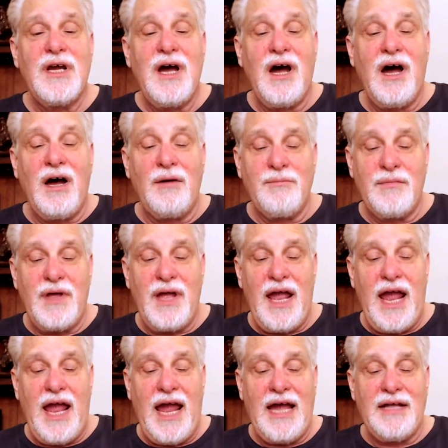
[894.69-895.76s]

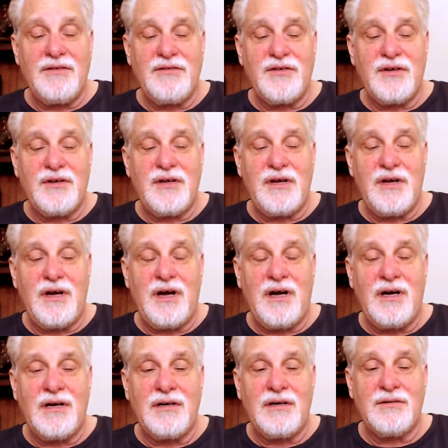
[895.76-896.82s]
And
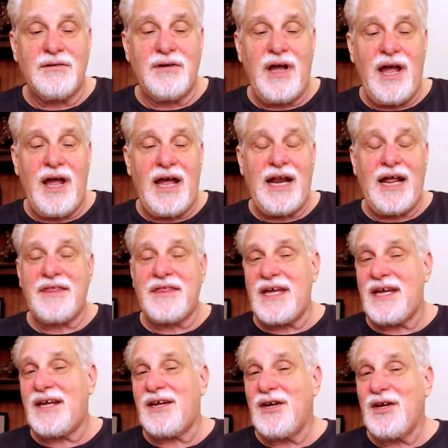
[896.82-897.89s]
I
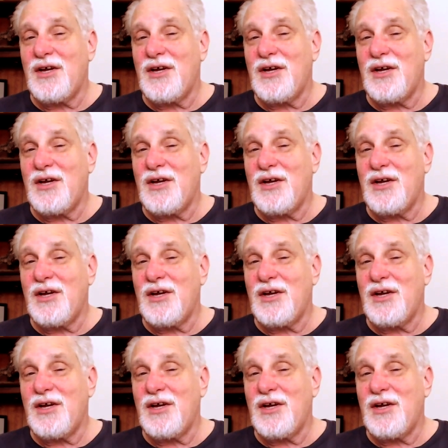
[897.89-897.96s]
think